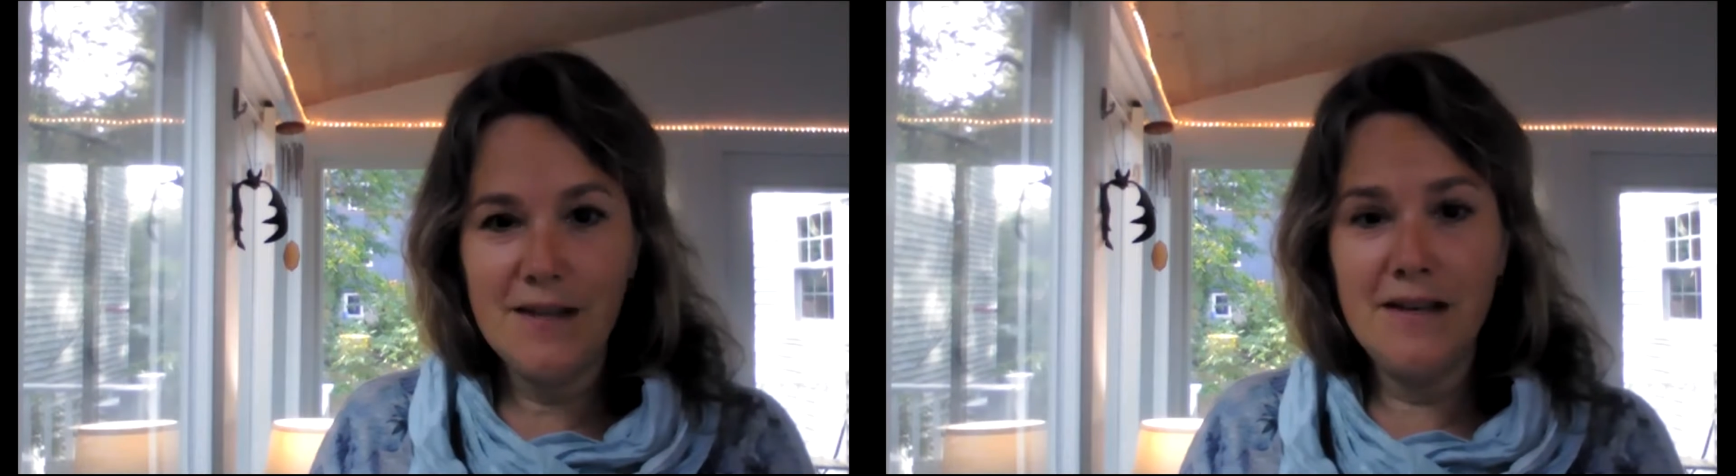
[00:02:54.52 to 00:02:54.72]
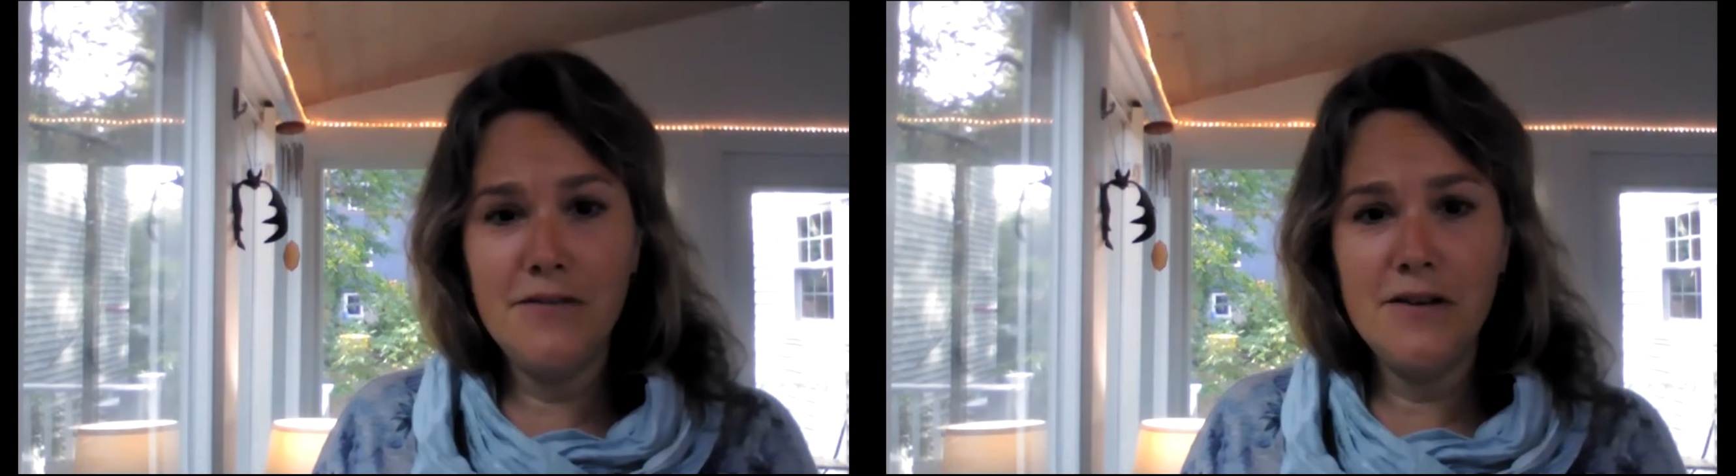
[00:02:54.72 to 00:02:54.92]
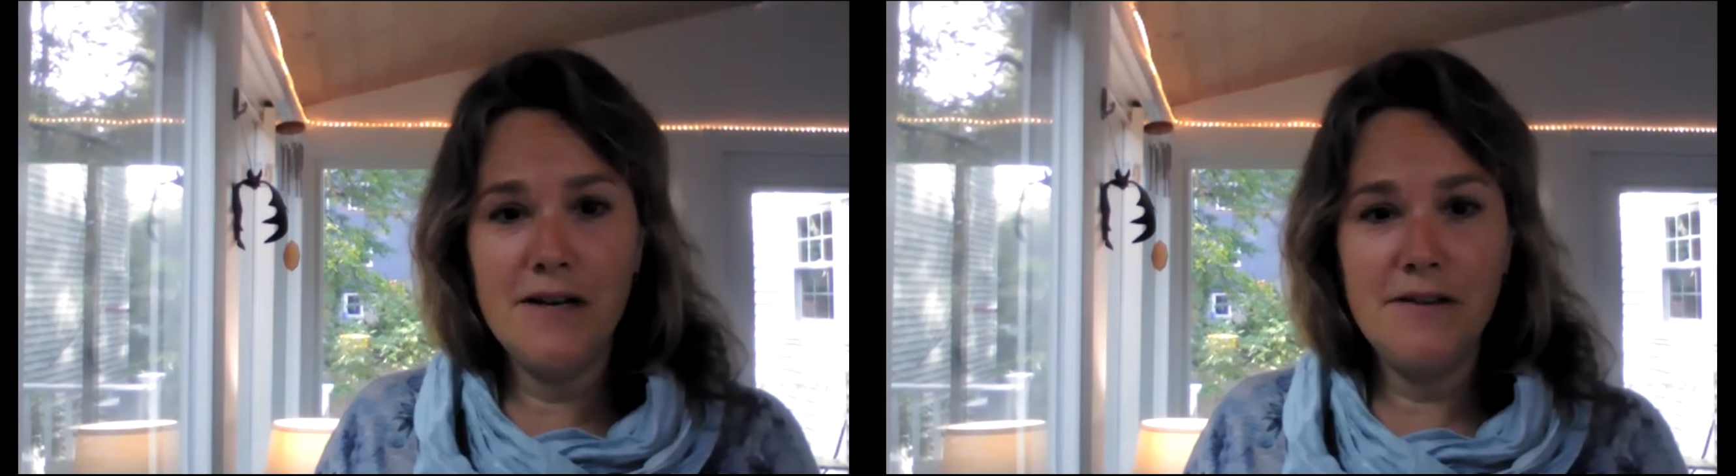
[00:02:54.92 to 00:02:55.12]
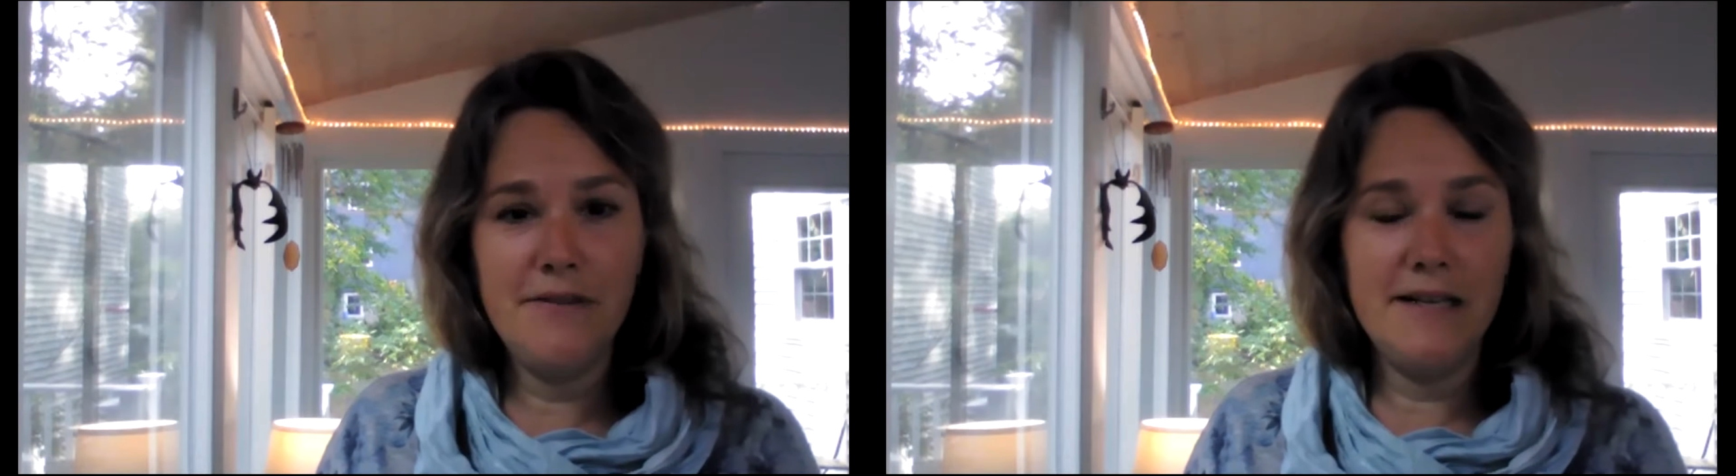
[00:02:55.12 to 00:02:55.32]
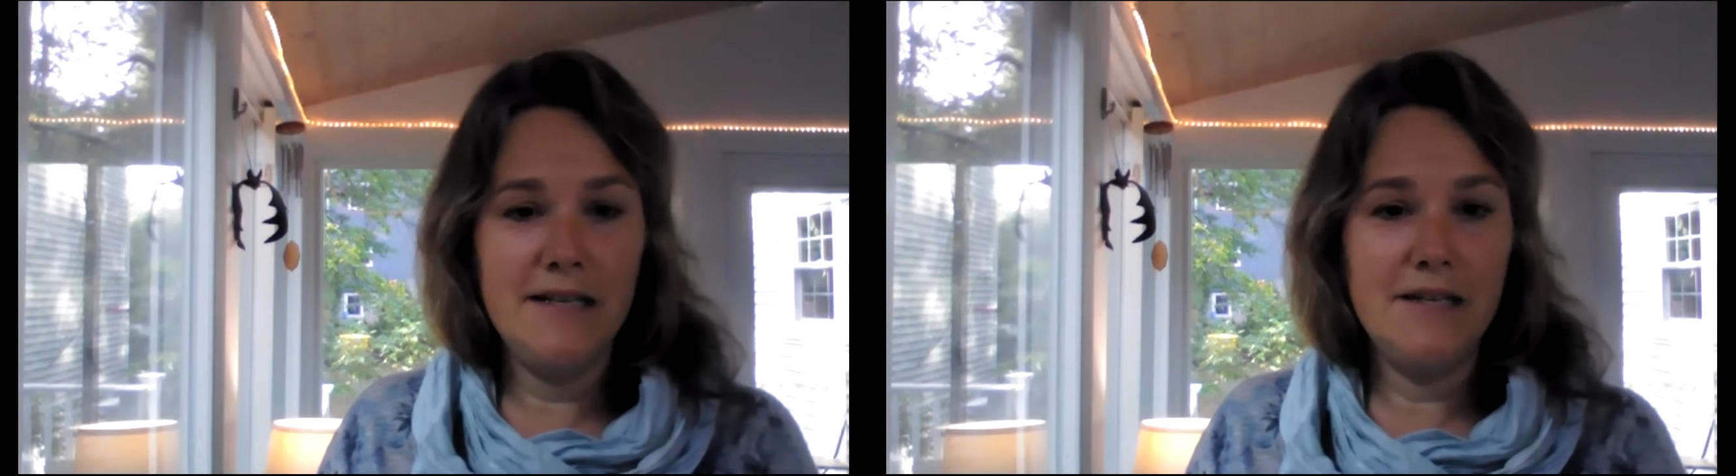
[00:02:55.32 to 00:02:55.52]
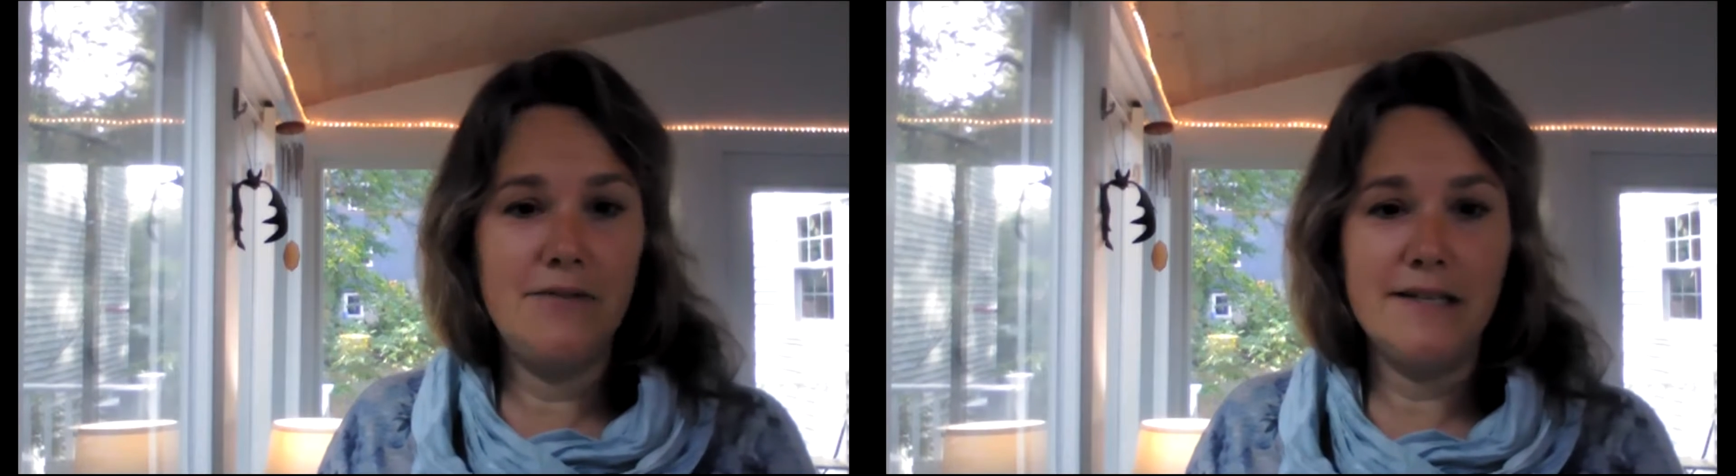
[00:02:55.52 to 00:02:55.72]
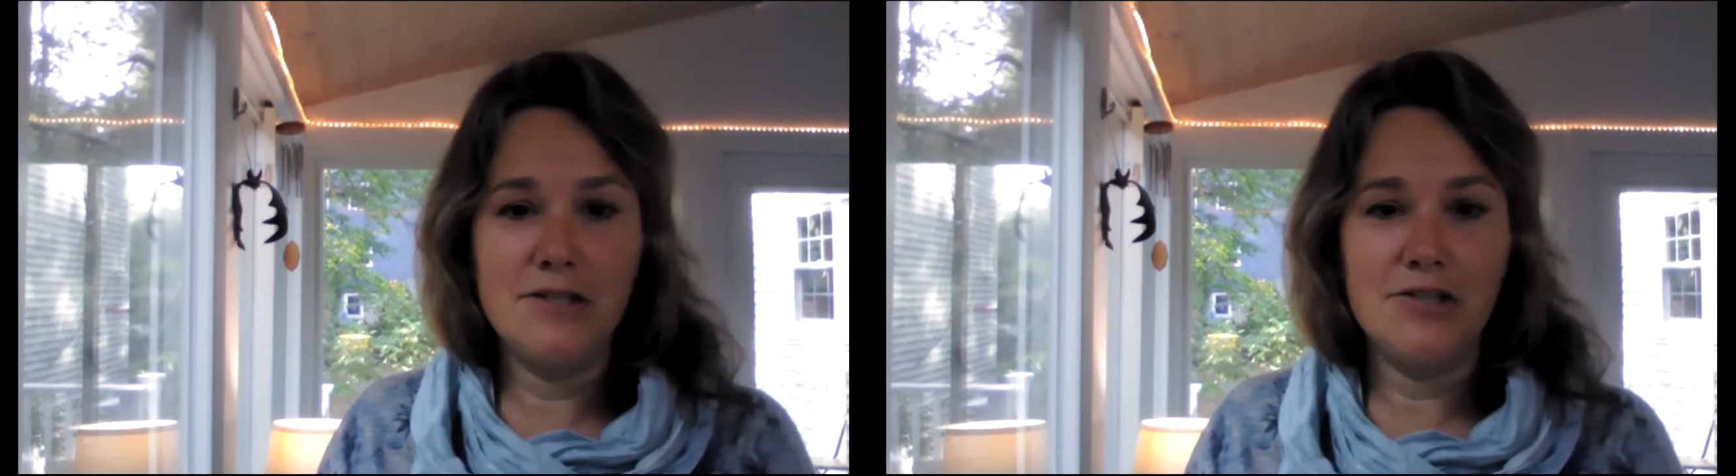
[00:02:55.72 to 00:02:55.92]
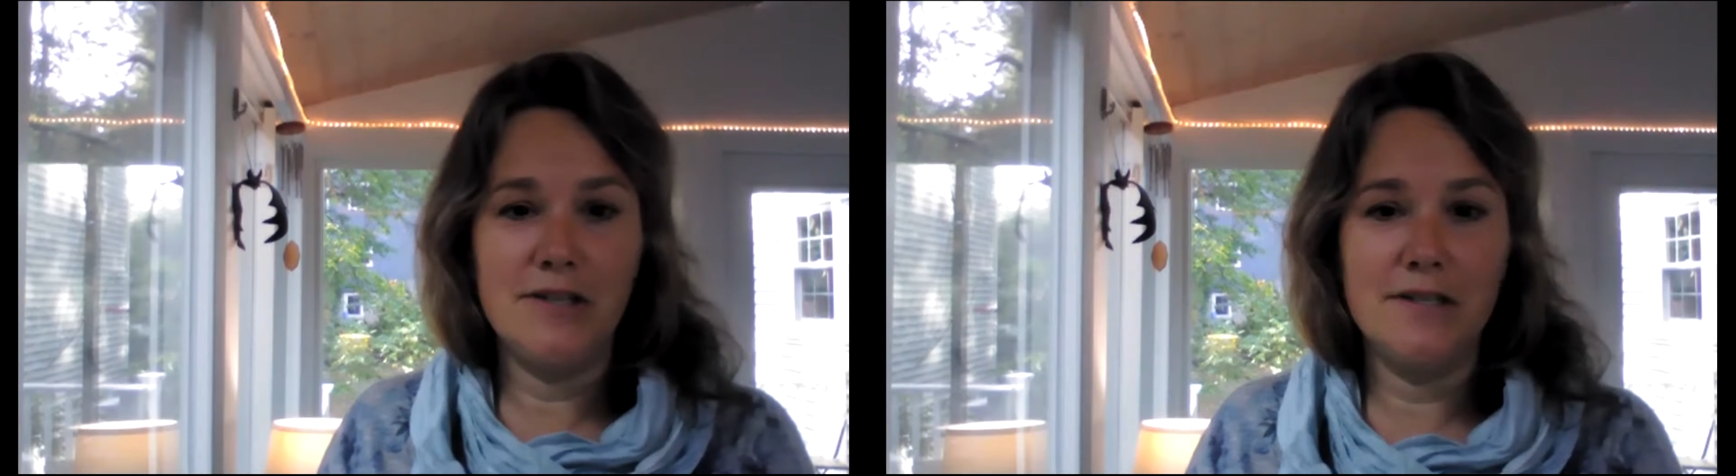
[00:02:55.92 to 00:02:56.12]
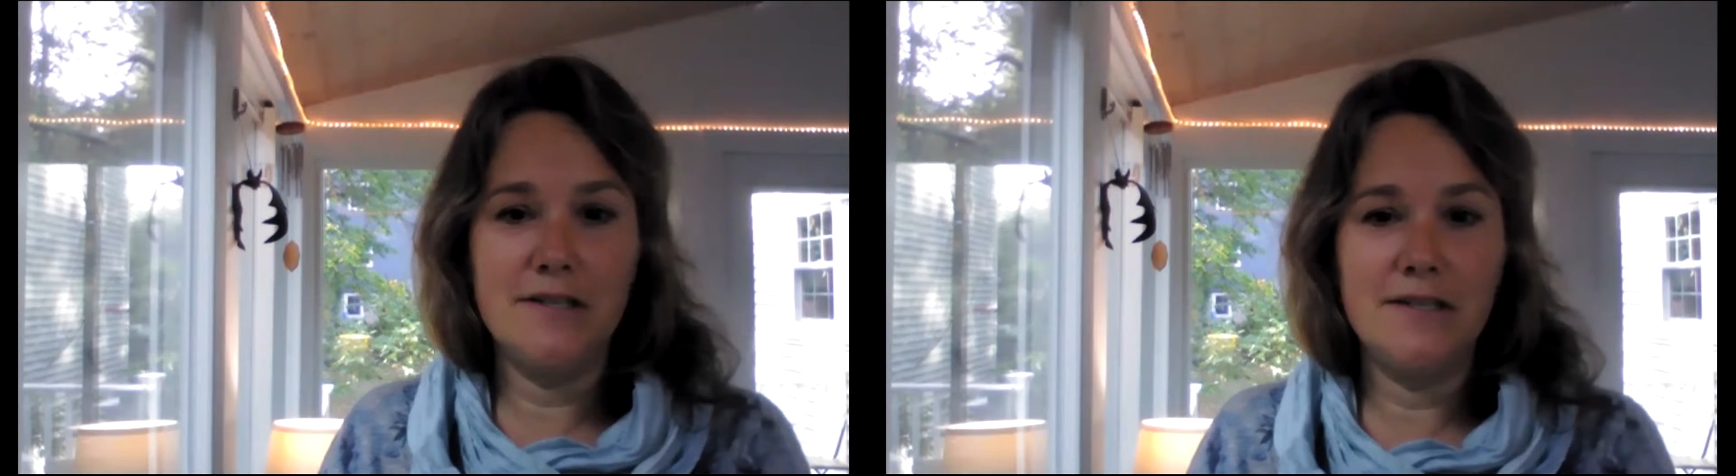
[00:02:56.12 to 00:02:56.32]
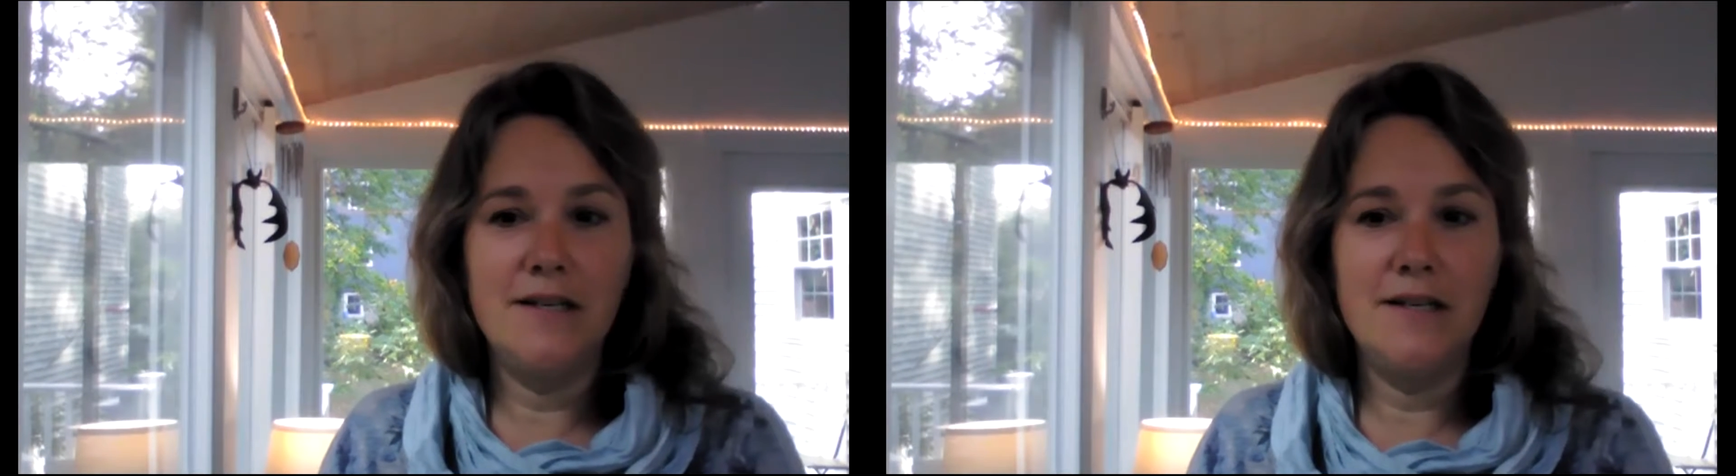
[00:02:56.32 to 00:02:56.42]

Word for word: if you have any questions,